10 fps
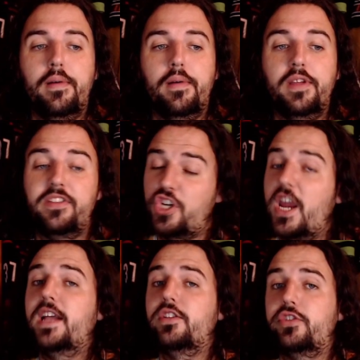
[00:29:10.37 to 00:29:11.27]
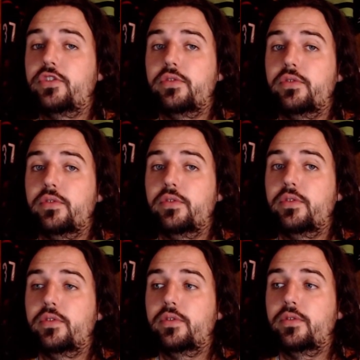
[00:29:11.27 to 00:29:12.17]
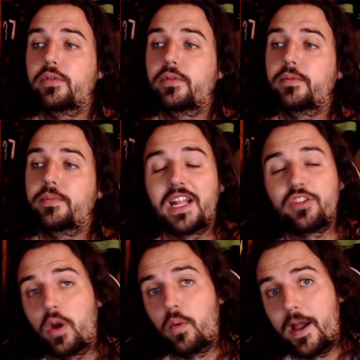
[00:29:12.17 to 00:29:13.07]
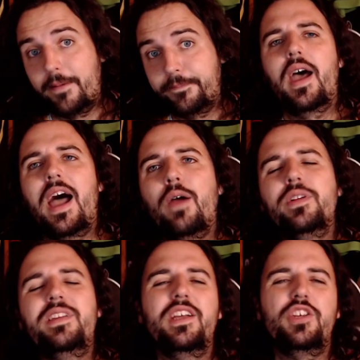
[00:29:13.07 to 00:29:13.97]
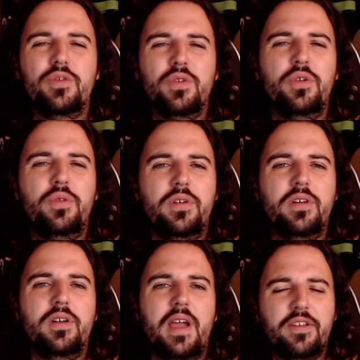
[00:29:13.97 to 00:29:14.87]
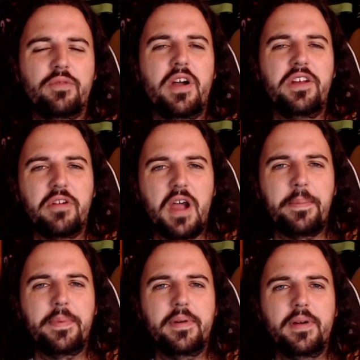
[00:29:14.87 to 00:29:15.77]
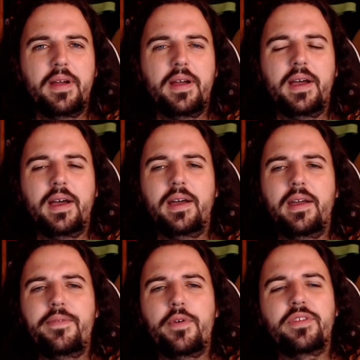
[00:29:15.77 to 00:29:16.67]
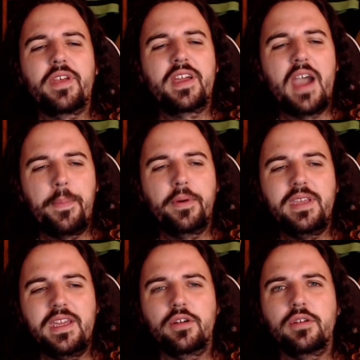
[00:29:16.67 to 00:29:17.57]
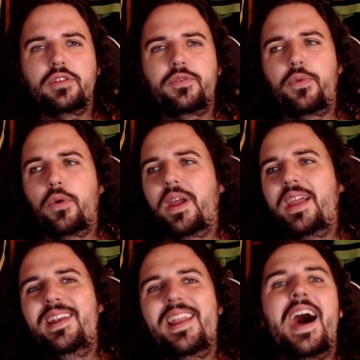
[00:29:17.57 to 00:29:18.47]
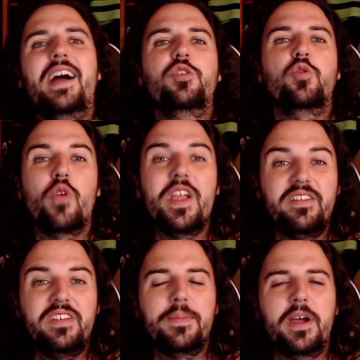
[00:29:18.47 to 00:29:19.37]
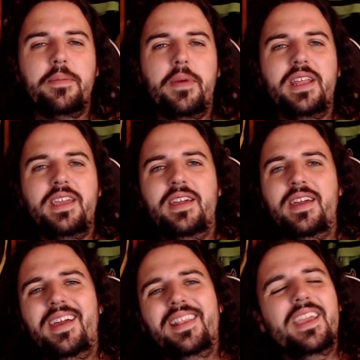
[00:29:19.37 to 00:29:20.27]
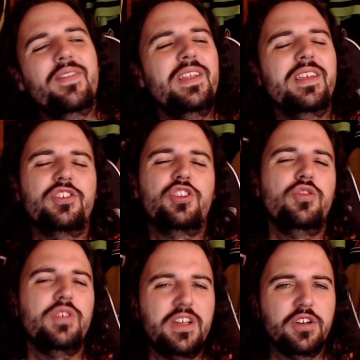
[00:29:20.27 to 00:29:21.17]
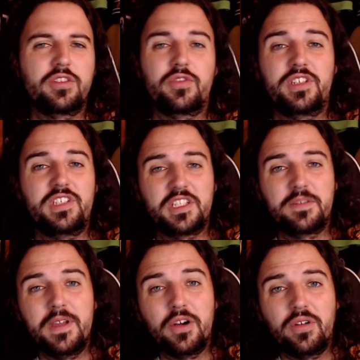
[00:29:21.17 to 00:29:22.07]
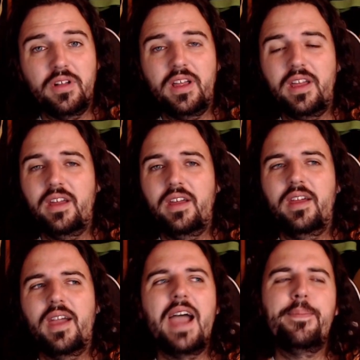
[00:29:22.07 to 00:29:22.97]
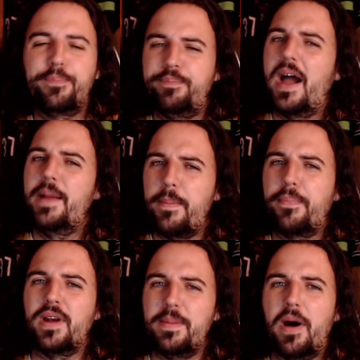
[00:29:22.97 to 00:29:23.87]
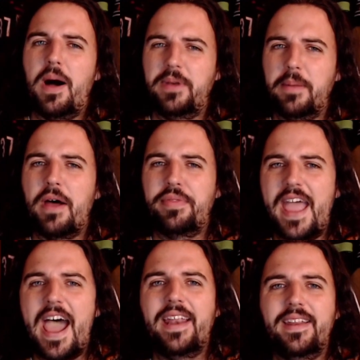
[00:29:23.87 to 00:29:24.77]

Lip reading: There's a chance, but that's who I want. I would take Giroux as a runner-up if it was a couple of years for a not crazy amount of money. Like if he did 2 years for $6 million, I'd be pretty pumped about that.